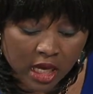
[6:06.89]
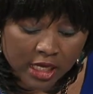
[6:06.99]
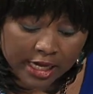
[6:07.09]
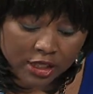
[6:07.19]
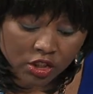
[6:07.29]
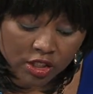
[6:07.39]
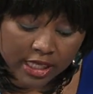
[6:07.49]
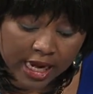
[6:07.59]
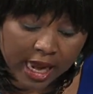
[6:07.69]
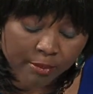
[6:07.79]
Then
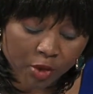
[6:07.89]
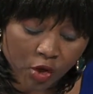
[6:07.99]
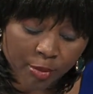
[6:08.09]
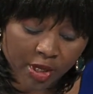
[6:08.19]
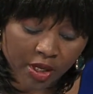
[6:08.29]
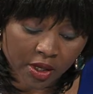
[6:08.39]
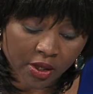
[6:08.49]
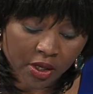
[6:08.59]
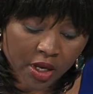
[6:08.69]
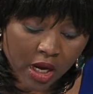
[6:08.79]
today I'm going to be
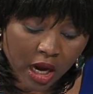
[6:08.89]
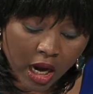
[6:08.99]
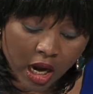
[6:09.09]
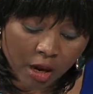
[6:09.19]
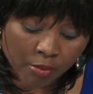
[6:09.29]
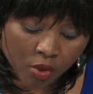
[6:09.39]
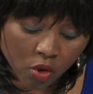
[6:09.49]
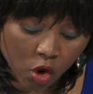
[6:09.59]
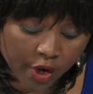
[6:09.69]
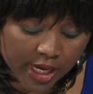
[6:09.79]
um,
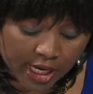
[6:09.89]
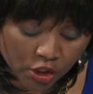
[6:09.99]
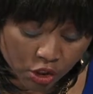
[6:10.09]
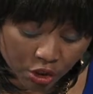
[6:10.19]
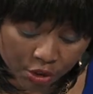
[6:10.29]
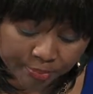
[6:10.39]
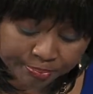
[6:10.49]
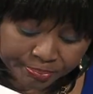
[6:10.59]
going into